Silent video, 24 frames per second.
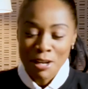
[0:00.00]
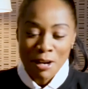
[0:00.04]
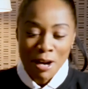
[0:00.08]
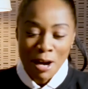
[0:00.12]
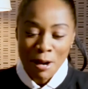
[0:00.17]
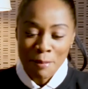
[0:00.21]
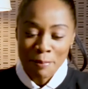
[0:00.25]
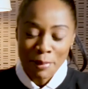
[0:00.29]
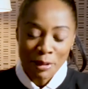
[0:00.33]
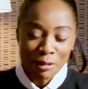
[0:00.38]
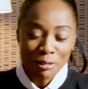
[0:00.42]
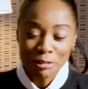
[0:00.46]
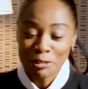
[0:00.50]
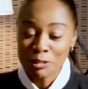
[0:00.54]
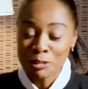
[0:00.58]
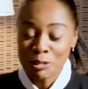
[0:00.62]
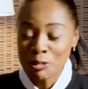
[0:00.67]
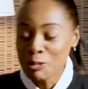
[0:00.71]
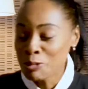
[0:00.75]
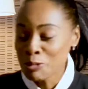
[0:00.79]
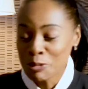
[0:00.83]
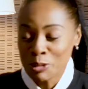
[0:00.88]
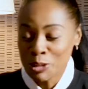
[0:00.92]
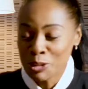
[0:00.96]
about
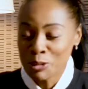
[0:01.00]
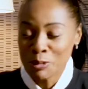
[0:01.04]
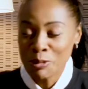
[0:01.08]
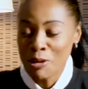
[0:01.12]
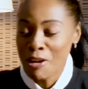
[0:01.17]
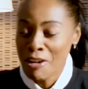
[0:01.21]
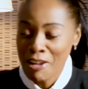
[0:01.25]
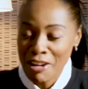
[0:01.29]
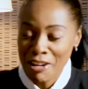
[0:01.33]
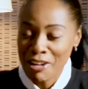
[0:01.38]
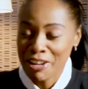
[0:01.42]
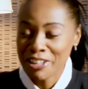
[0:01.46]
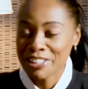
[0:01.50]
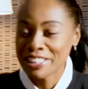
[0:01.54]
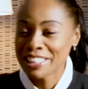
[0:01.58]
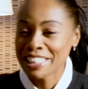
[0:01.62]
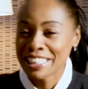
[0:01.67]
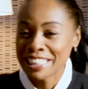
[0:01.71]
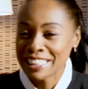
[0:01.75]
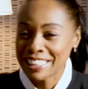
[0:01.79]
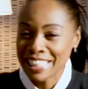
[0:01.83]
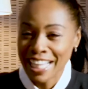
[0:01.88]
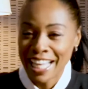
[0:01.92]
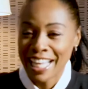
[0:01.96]
who you are
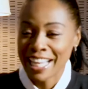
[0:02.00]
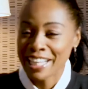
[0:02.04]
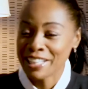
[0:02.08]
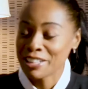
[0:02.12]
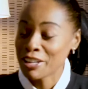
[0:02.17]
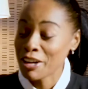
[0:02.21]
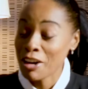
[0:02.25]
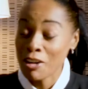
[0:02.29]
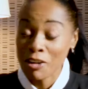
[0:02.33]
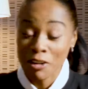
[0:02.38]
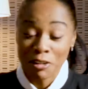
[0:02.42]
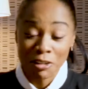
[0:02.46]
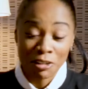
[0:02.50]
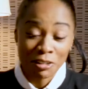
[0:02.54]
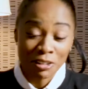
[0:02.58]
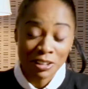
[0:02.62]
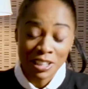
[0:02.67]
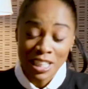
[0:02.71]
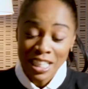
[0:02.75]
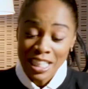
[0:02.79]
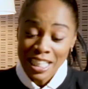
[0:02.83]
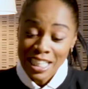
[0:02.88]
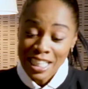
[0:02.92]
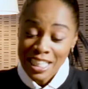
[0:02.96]
today and all
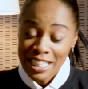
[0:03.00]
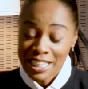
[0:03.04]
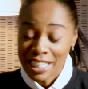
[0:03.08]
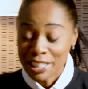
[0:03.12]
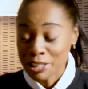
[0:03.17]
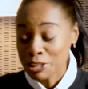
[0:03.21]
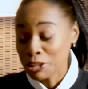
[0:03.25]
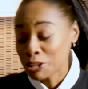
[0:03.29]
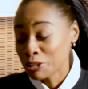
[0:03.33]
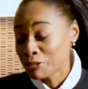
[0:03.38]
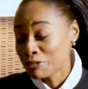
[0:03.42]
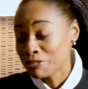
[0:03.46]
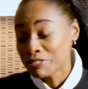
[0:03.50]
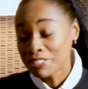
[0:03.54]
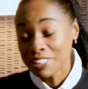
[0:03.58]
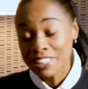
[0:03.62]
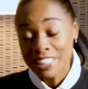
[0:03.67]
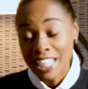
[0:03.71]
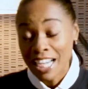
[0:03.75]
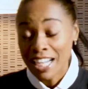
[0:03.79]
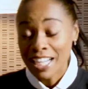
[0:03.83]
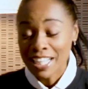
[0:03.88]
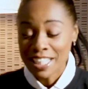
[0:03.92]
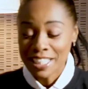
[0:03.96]
that you've
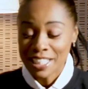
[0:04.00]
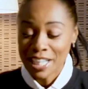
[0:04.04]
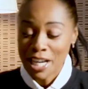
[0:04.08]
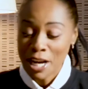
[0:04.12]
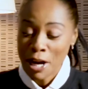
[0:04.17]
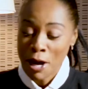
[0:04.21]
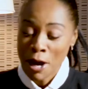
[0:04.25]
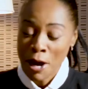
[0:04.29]
done,